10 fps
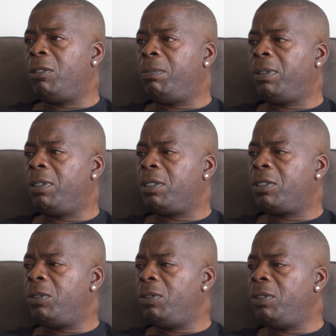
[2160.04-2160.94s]
to you, because
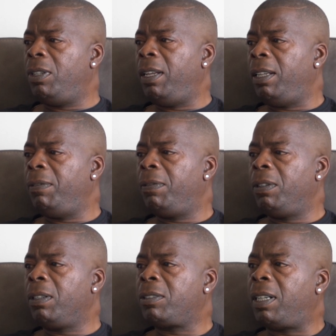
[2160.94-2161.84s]
as soon as you leave,
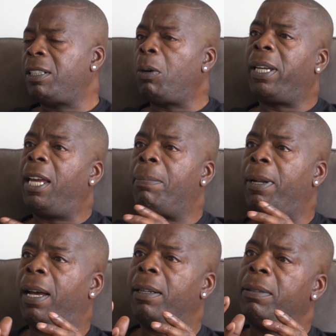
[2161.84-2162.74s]
so I had no care
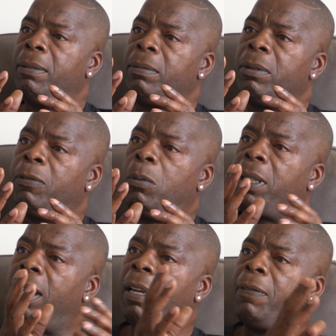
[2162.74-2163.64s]
plan for
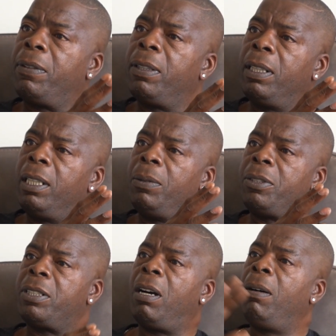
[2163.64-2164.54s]
when I left. It was
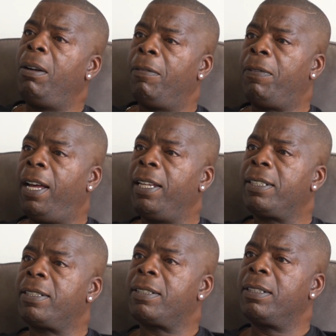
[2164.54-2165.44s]
just, oh,
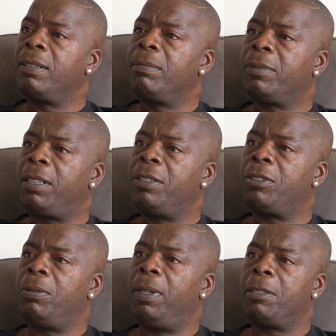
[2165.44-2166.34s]
thanks, only
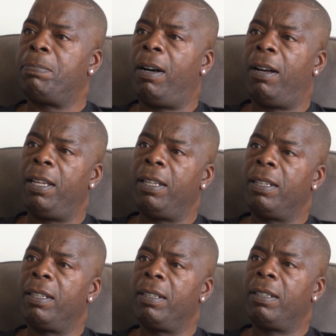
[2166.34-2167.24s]
2 weeks, bye.
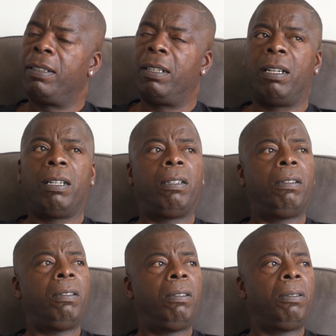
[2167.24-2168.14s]
You're like,
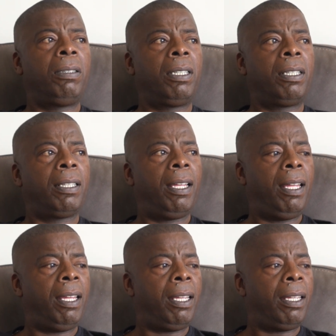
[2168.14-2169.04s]

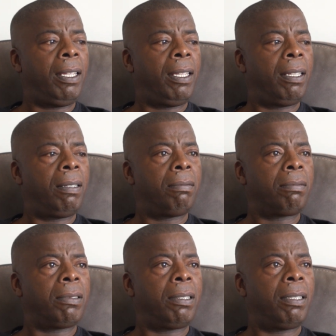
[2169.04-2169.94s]
okay,
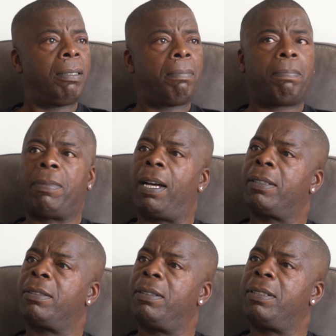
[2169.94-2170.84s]
right,
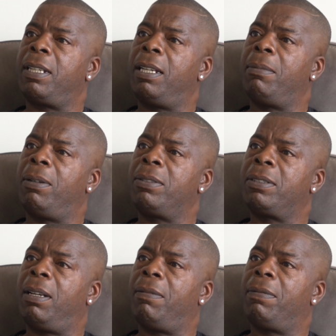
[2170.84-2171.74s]
back to the same old
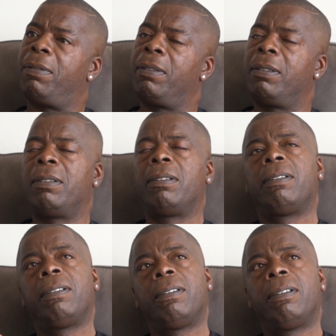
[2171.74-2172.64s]
stuff.
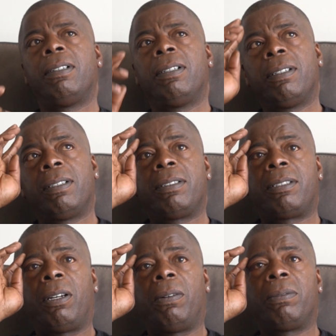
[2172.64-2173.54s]

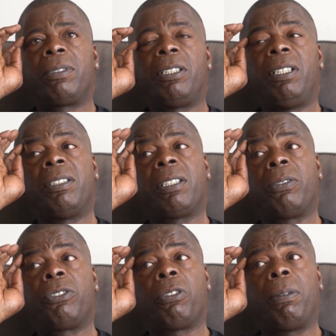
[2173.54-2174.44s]
So you need to
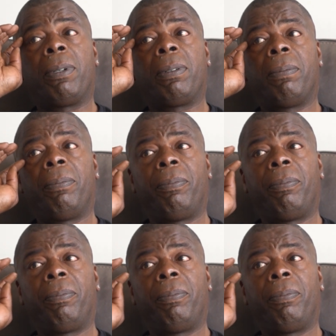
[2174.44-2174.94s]
go for treatment.